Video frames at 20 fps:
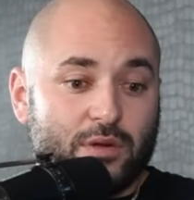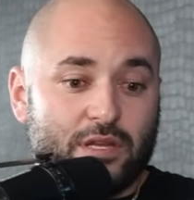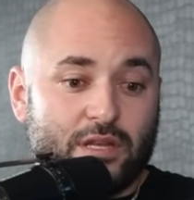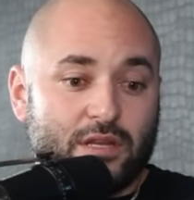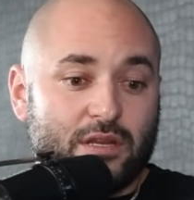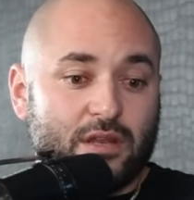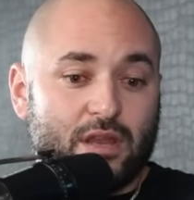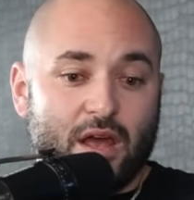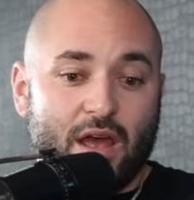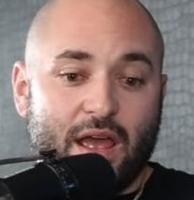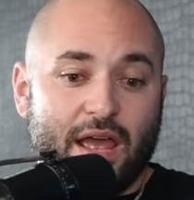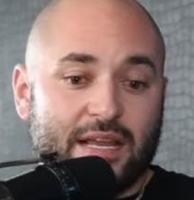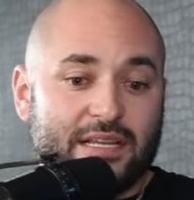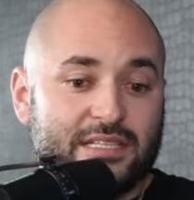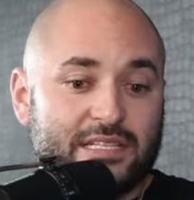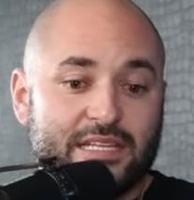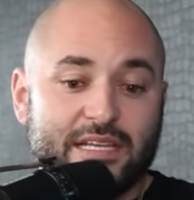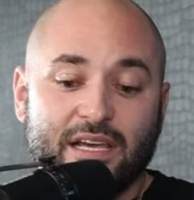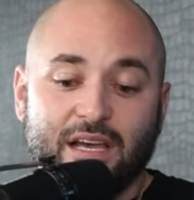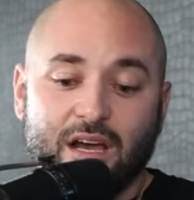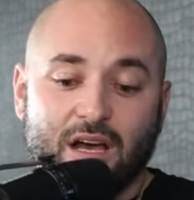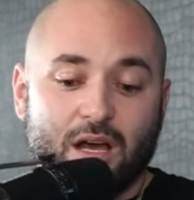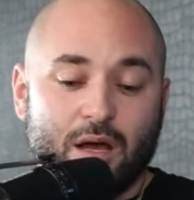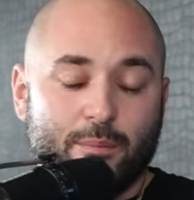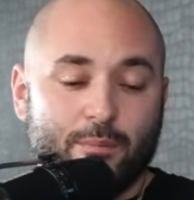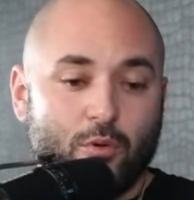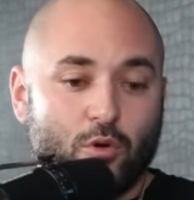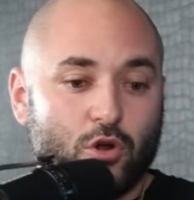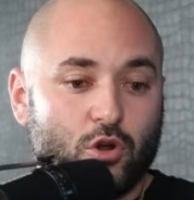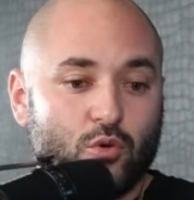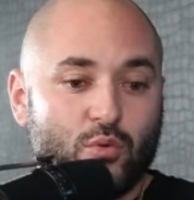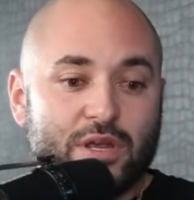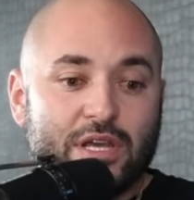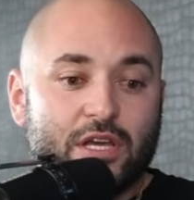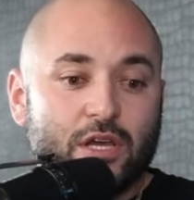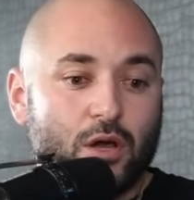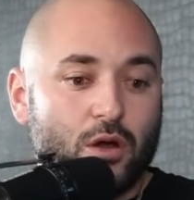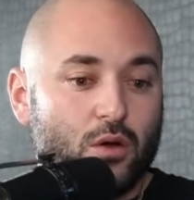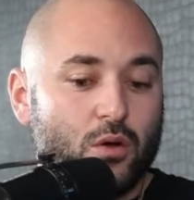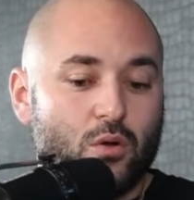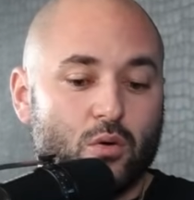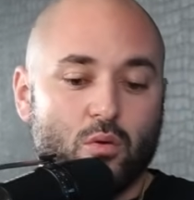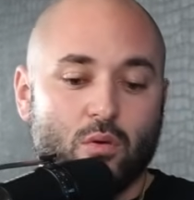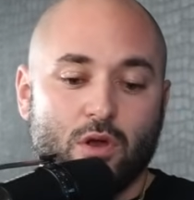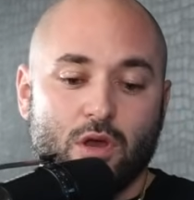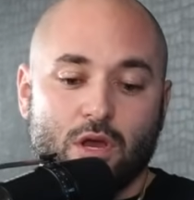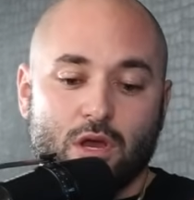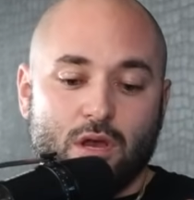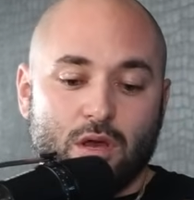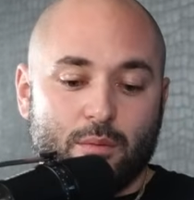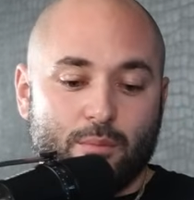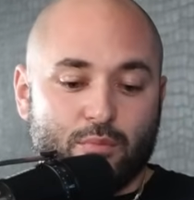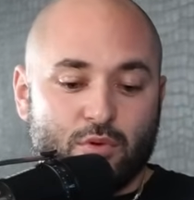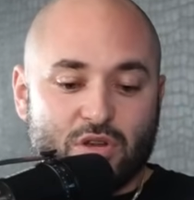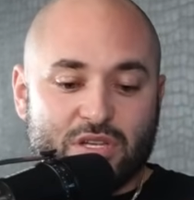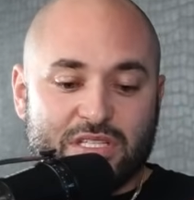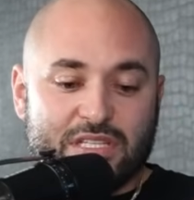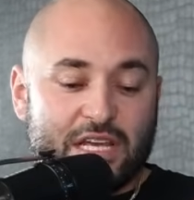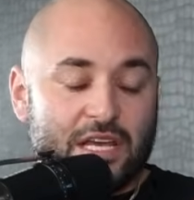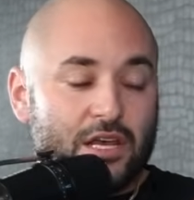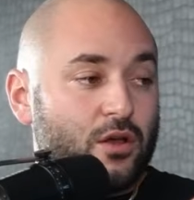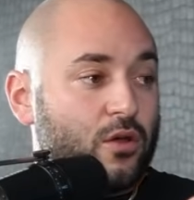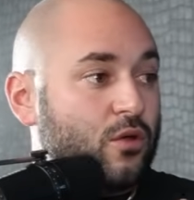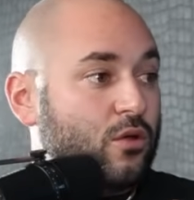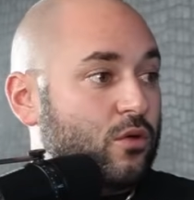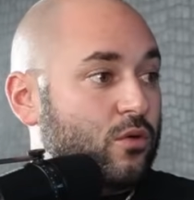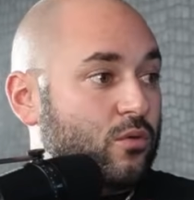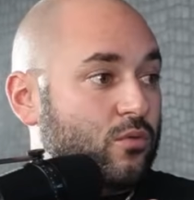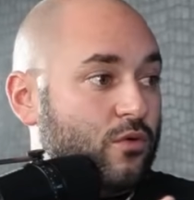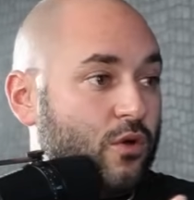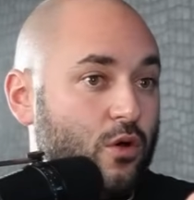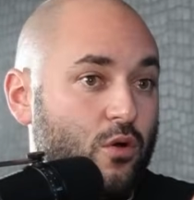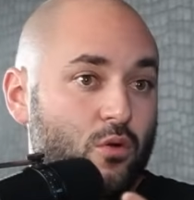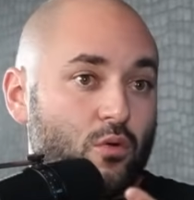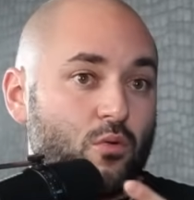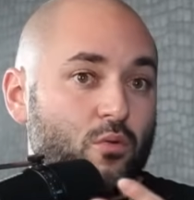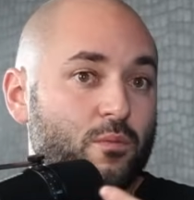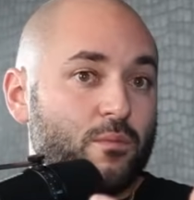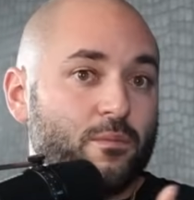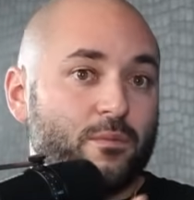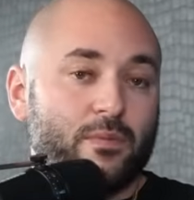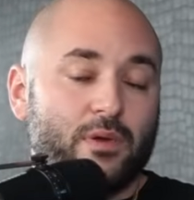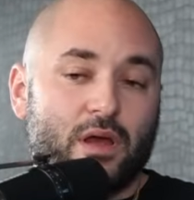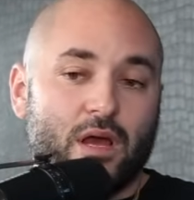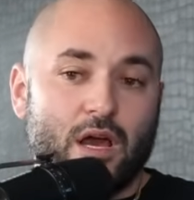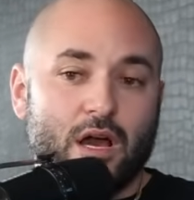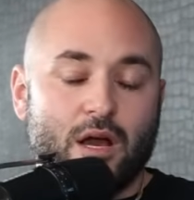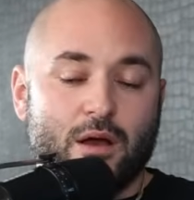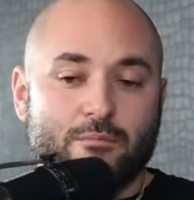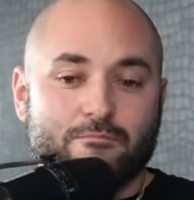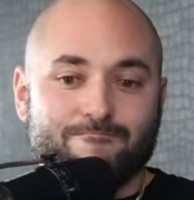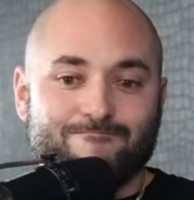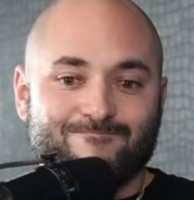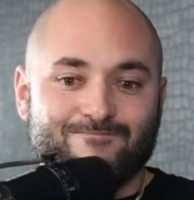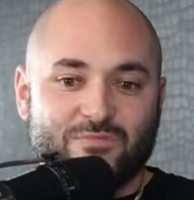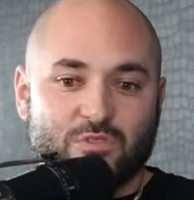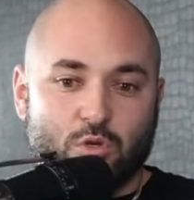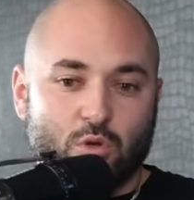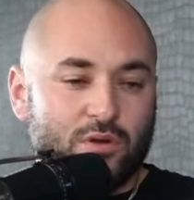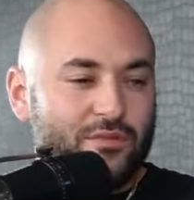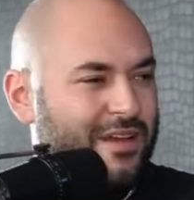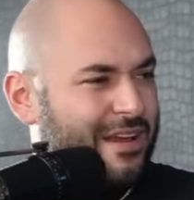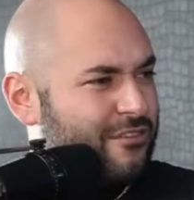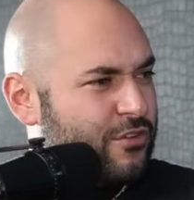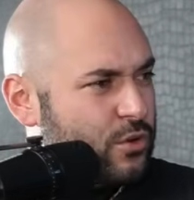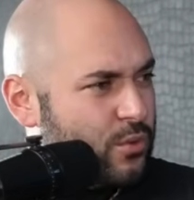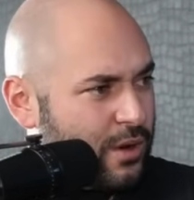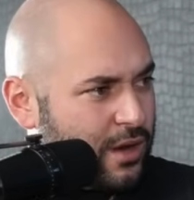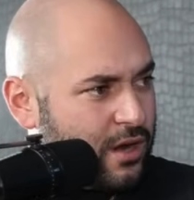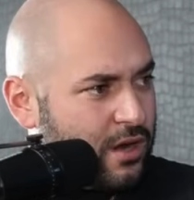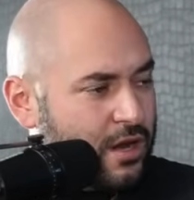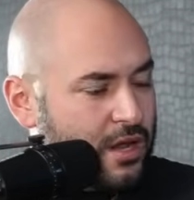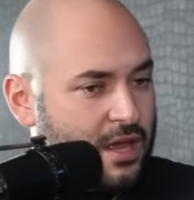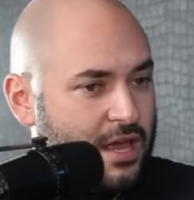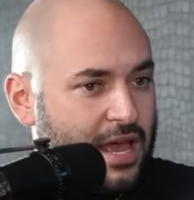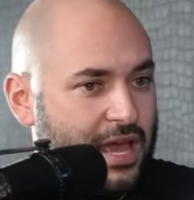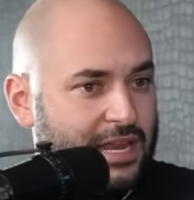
We did Antigua, Puerto Rico, Brazil, Rome, sort of everywhere.